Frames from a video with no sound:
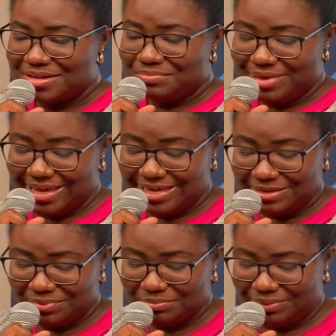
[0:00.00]
"May he
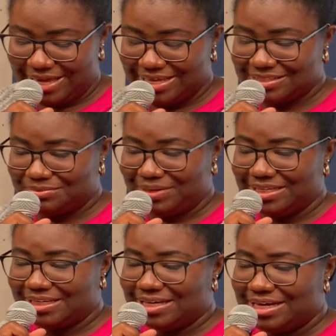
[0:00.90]
be blessed by
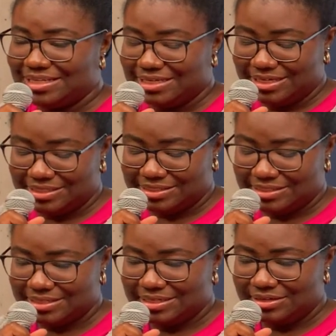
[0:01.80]
the kindness
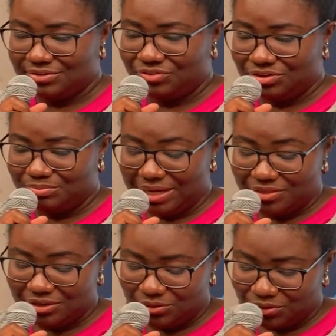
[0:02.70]
of
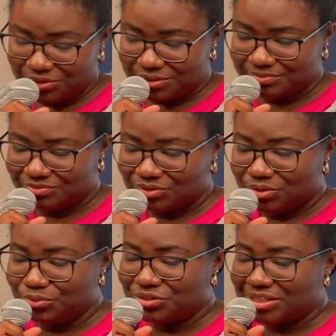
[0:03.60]
the Lord,
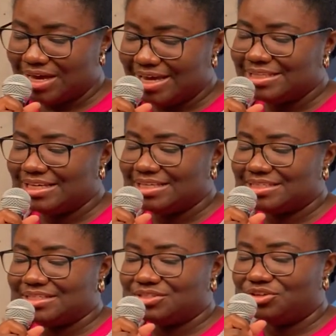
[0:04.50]
whose kindness
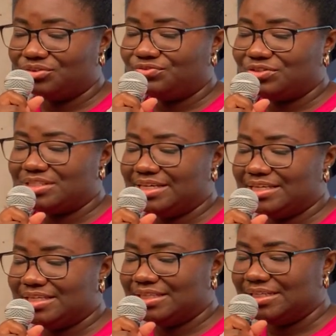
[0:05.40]
has not
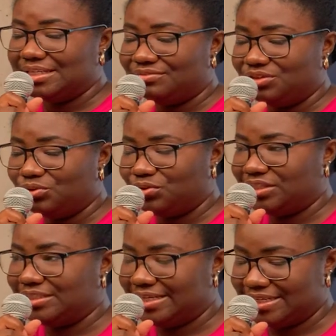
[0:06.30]
forsaken the living or
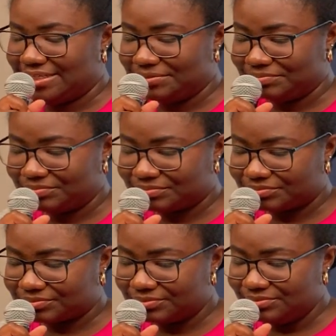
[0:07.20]
the dead."
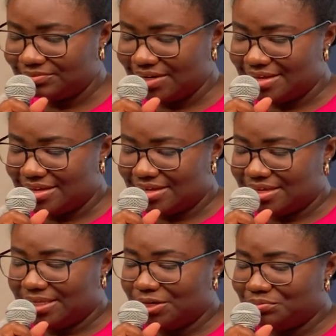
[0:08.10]

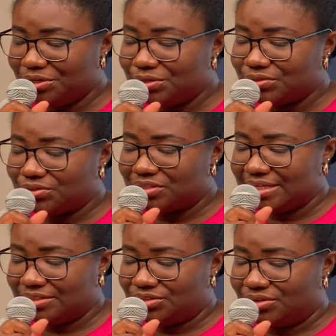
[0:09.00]
Naomi also
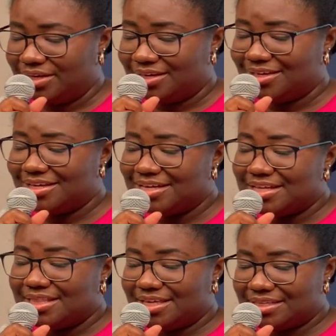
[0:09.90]
said to her,
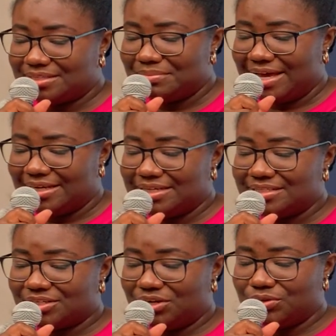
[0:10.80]
"This man
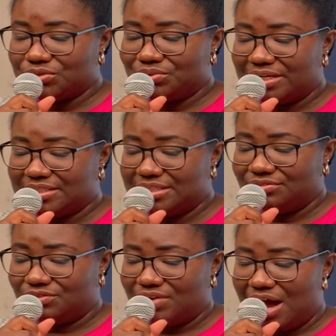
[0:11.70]
is a close relative
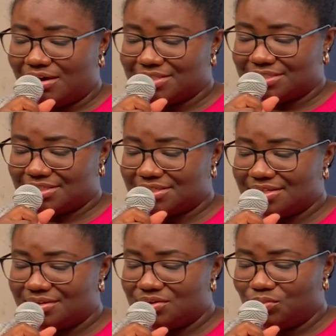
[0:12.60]
of ours,
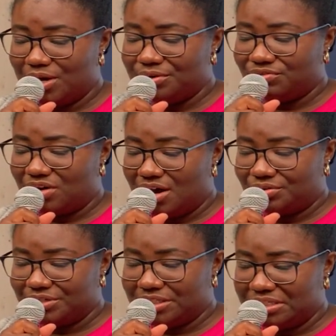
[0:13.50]
one of our
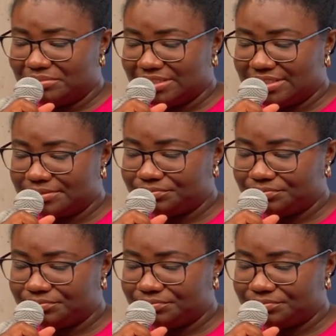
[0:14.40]
redeemers."